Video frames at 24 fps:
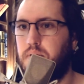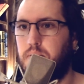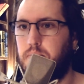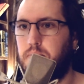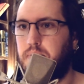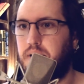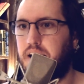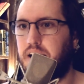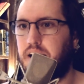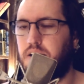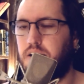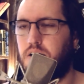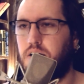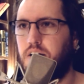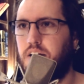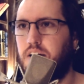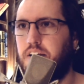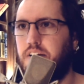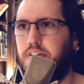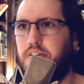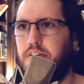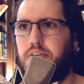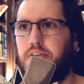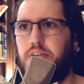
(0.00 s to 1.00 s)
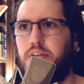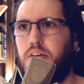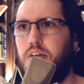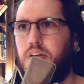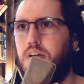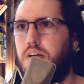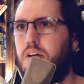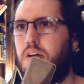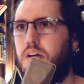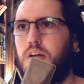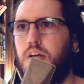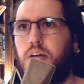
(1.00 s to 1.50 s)
a banger and
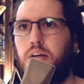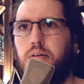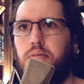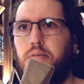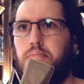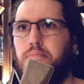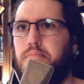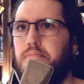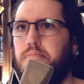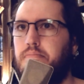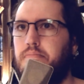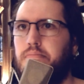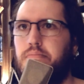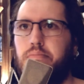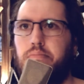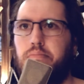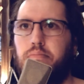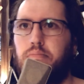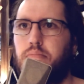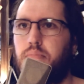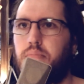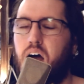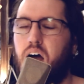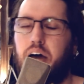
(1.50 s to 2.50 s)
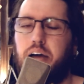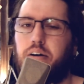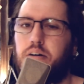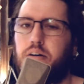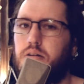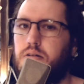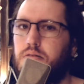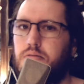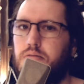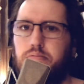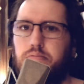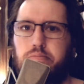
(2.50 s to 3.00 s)
I don't
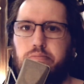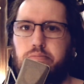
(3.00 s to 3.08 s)
know.